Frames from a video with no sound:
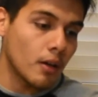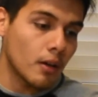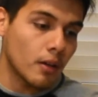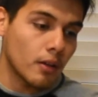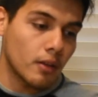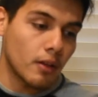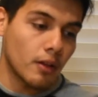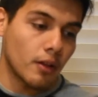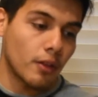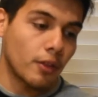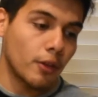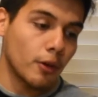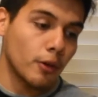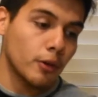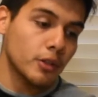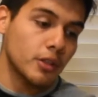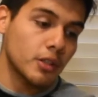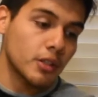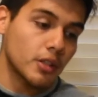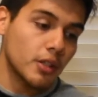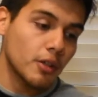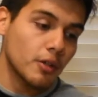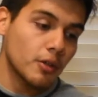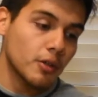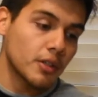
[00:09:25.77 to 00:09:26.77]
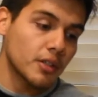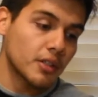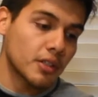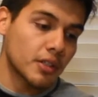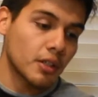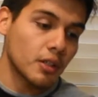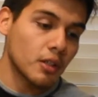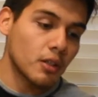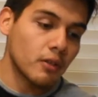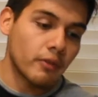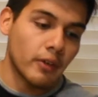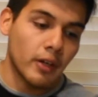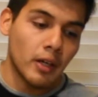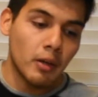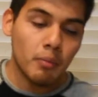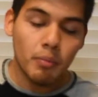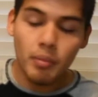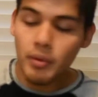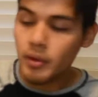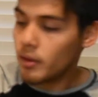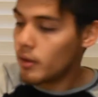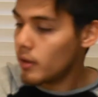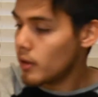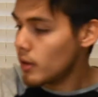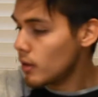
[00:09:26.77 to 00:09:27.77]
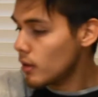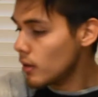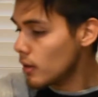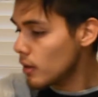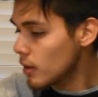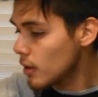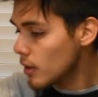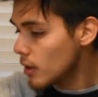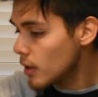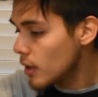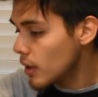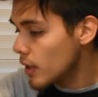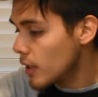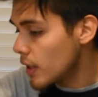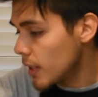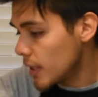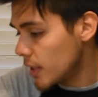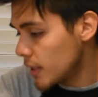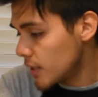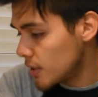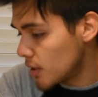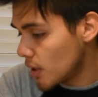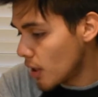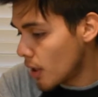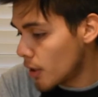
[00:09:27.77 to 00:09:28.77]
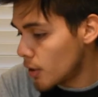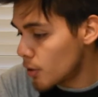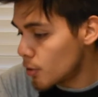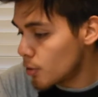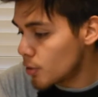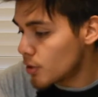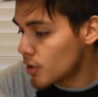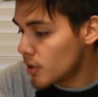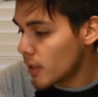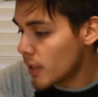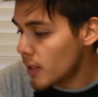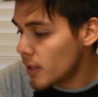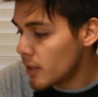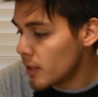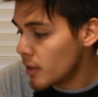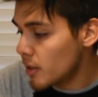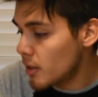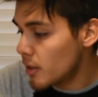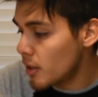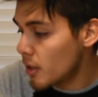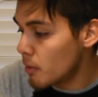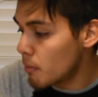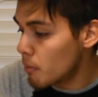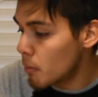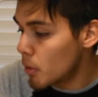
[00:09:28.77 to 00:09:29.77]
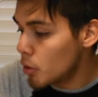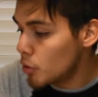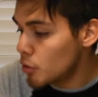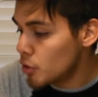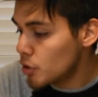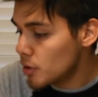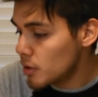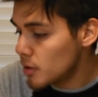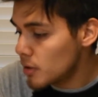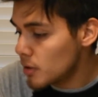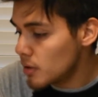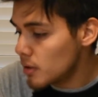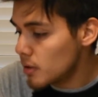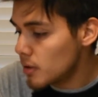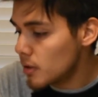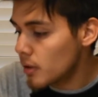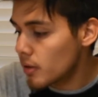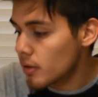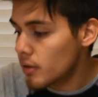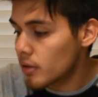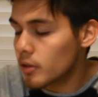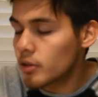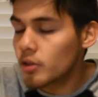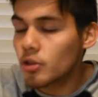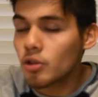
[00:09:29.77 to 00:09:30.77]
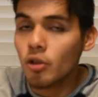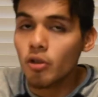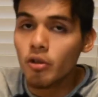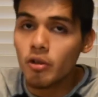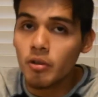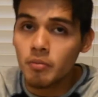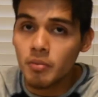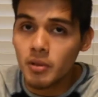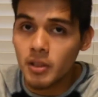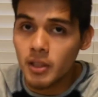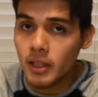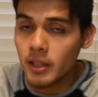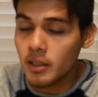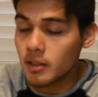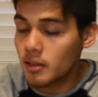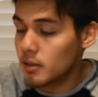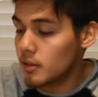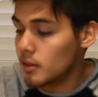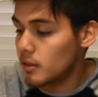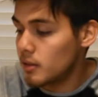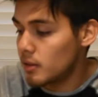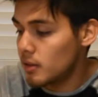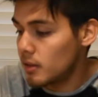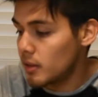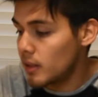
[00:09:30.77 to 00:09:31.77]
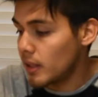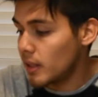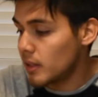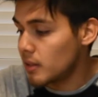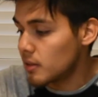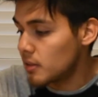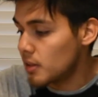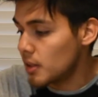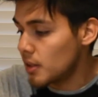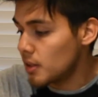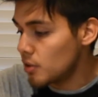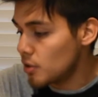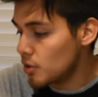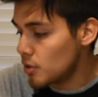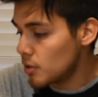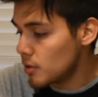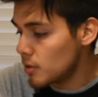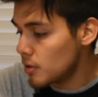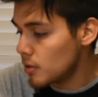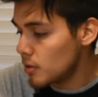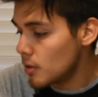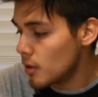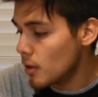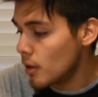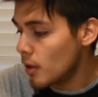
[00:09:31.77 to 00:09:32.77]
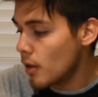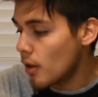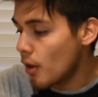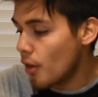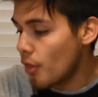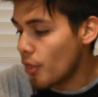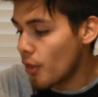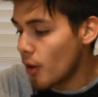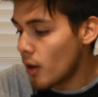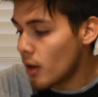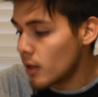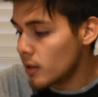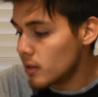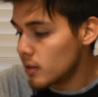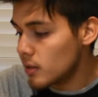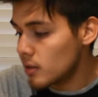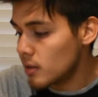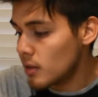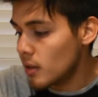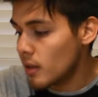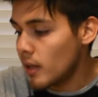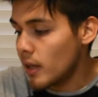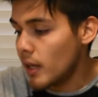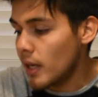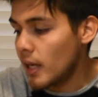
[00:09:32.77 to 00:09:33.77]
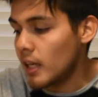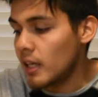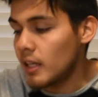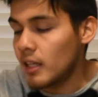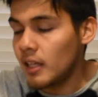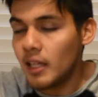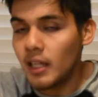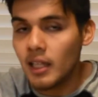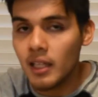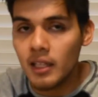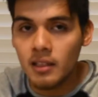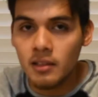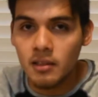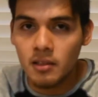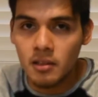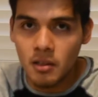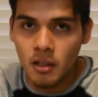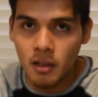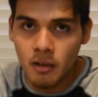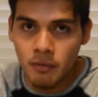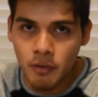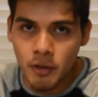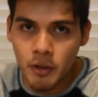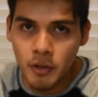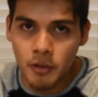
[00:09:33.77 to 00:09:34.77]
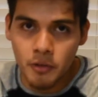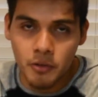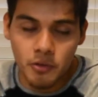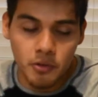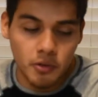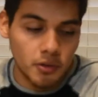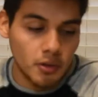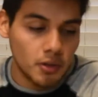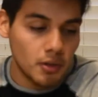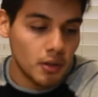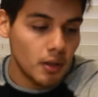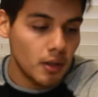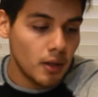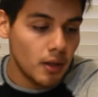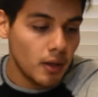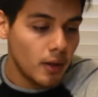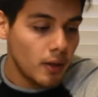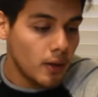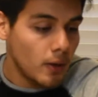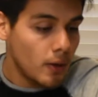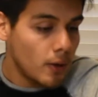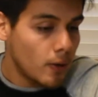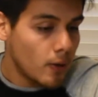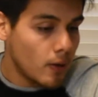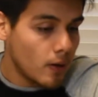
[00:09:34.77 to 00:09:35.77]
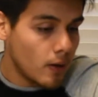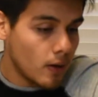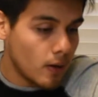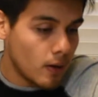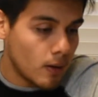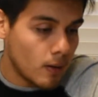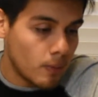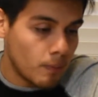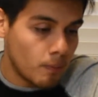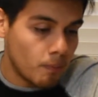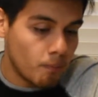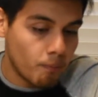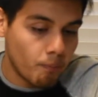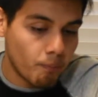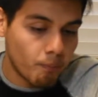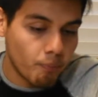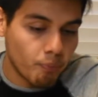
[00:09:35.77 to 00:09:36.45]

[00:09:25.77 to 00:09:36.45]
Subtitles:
The third skill, the skill of empathy, is understanding the emotions, the circumstances, the intentions, thoughts, and needs of others. The